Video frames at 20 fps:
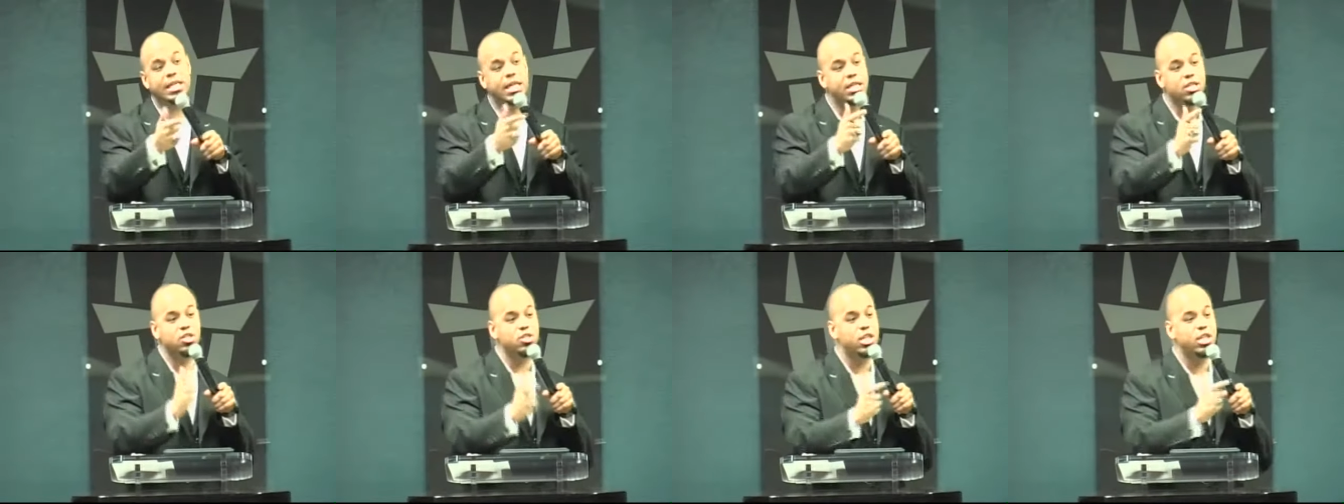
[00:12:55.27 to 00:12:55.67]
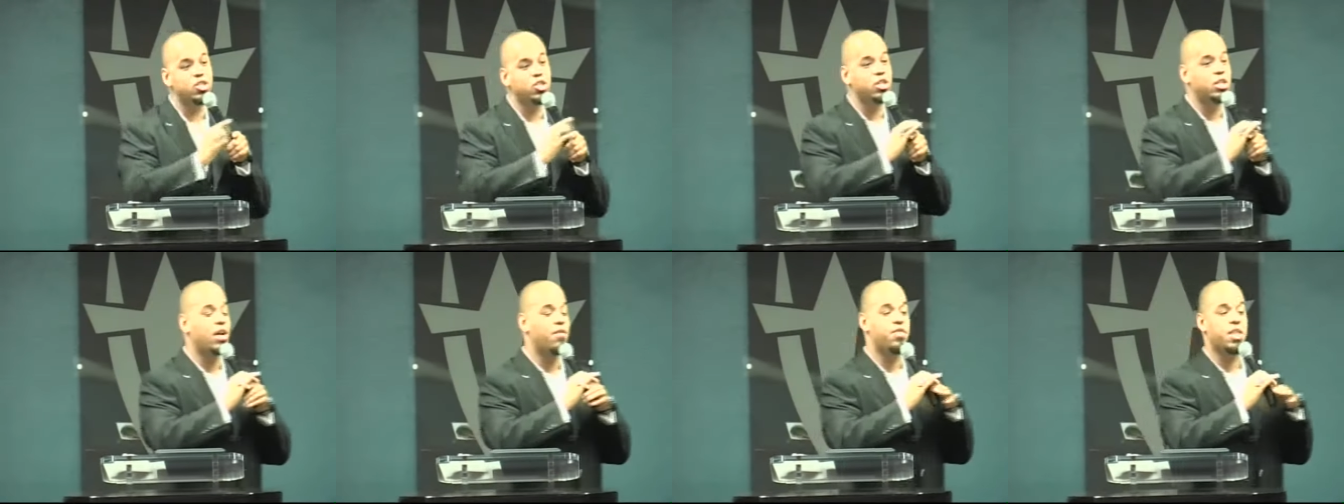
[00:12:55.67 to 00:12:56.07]

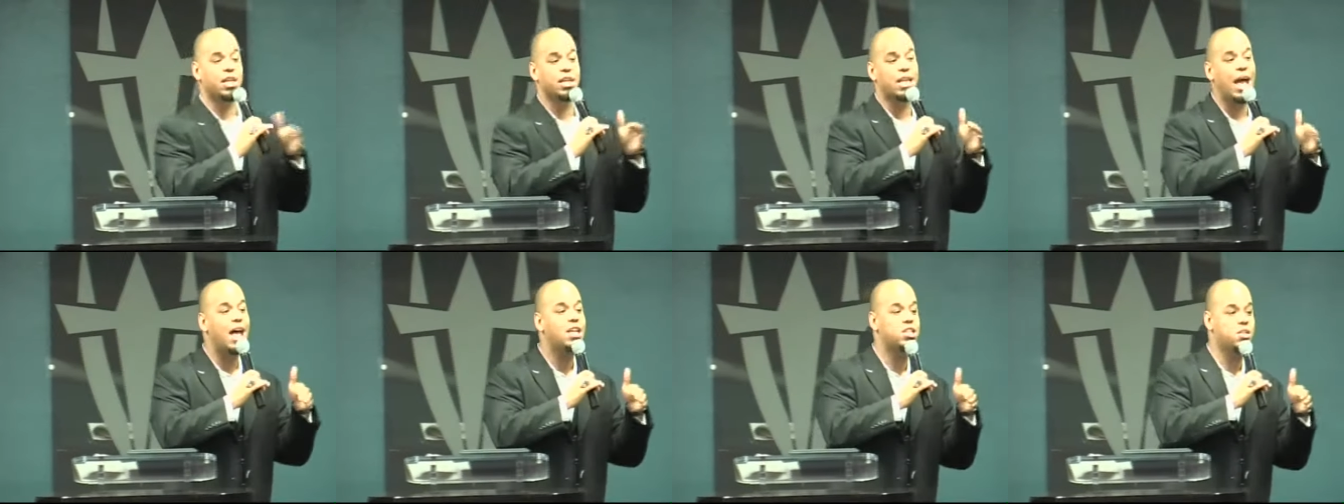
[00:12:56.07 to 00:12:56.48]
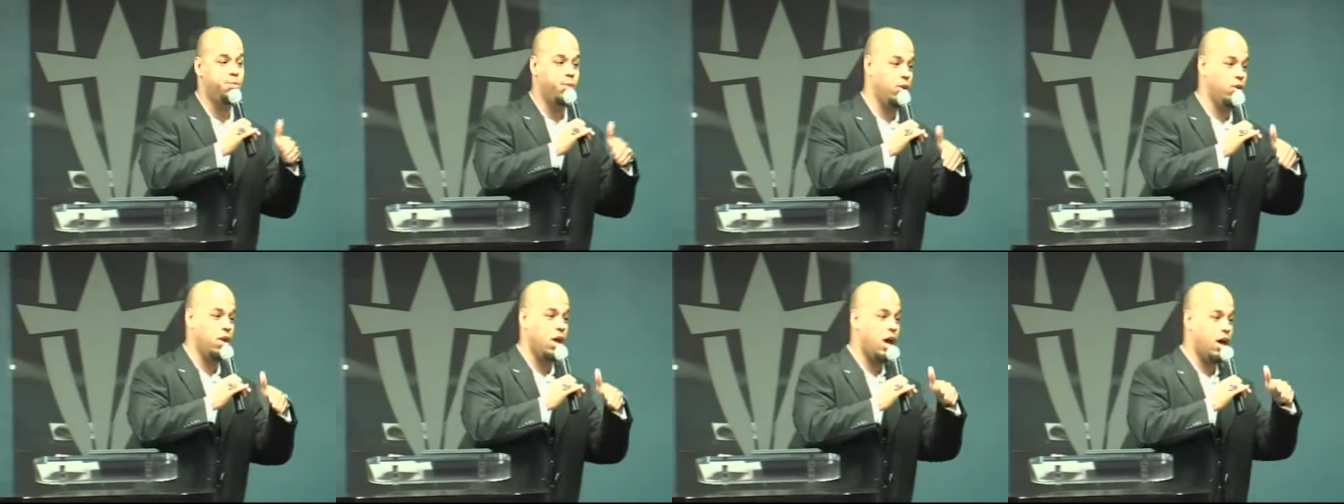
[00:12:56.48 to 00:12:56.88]
extension of the
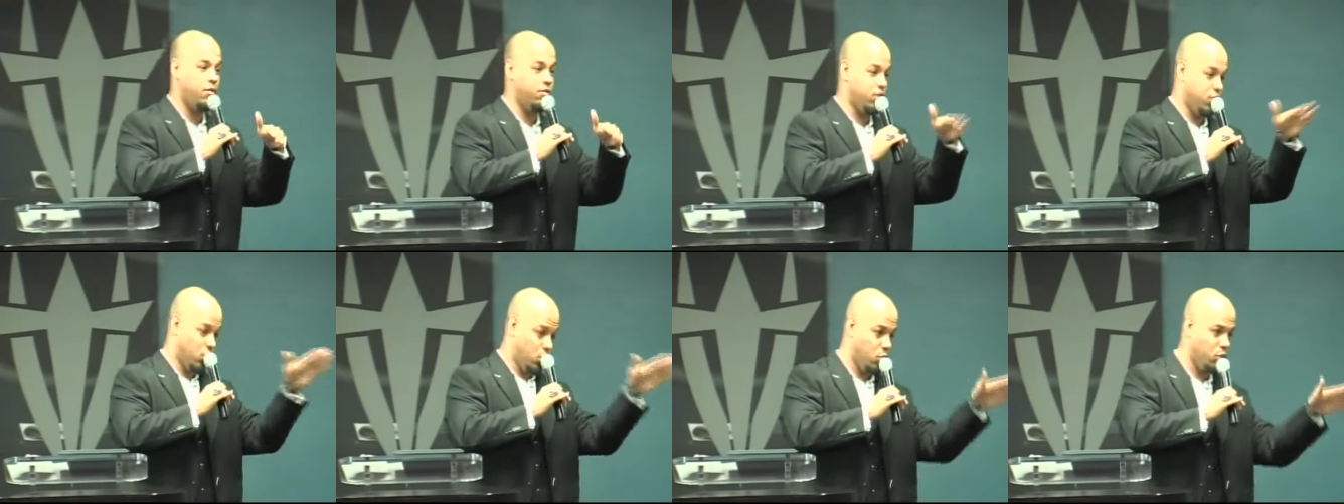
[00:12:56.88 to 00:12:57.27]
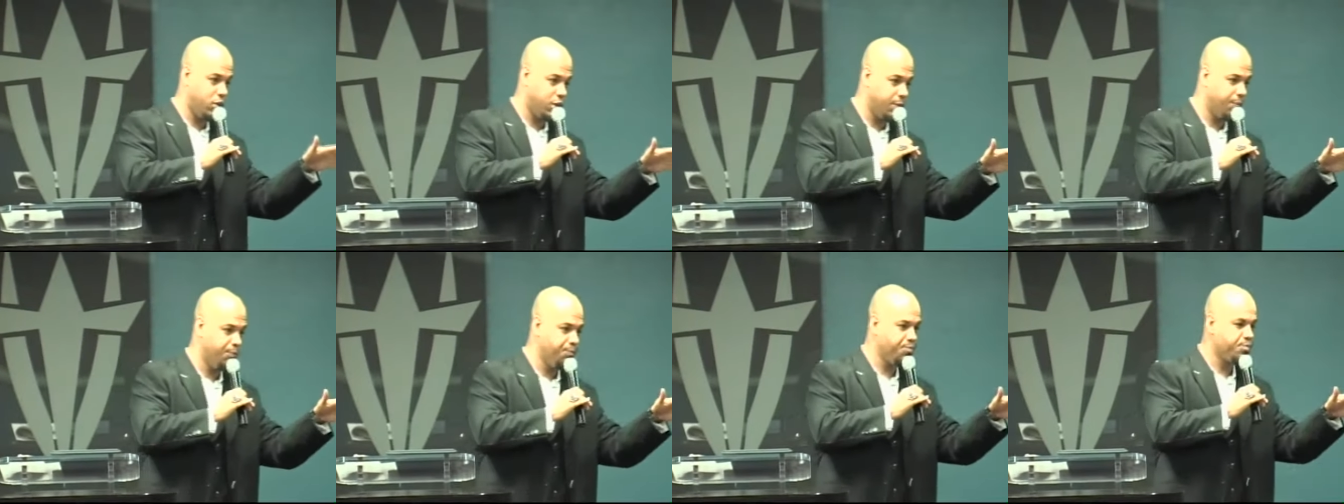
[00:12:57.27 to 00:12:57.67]
Gospel of Luke,